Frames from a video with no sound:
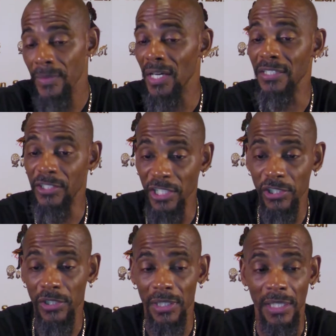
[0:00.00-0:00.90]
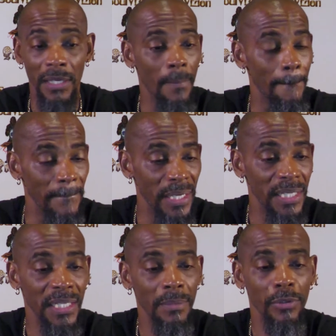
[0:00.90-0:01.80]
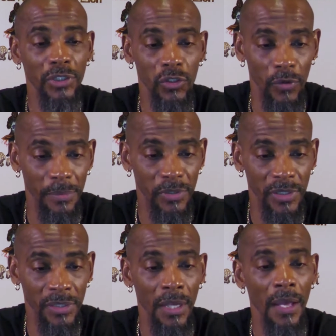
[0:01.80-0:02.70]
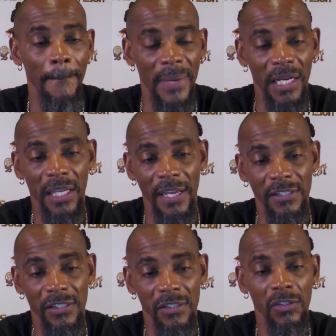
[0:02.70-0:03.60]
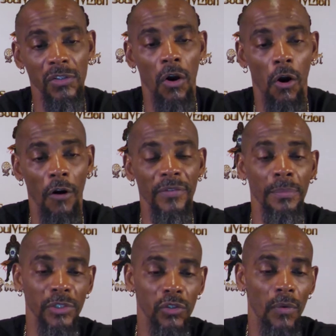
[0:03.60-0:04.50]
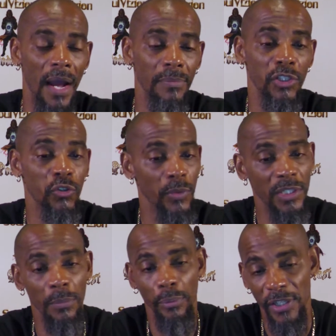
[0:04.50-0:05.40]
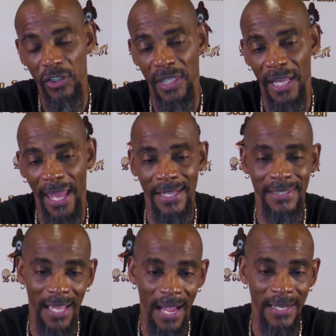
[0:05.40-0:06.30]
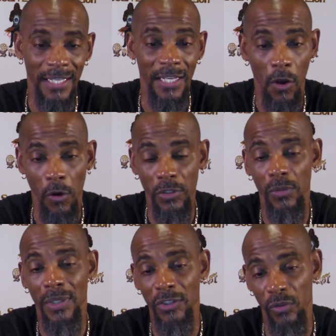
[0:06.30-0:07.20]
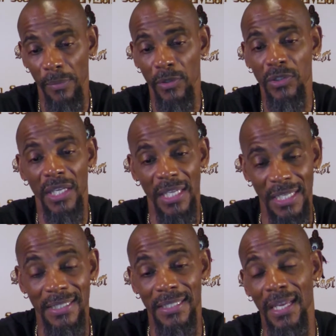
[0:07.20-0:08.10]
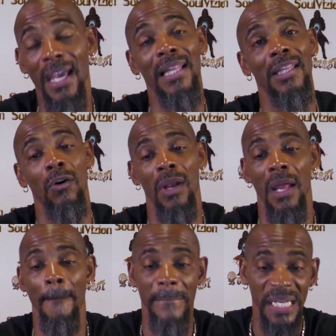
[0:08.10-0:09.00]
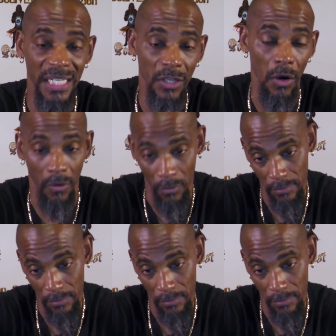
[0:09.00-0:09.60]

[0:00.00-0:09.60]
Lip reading: Additionally, many prescription medications often prescribed to treat depression and anxiety can also contribute to ED and low libido.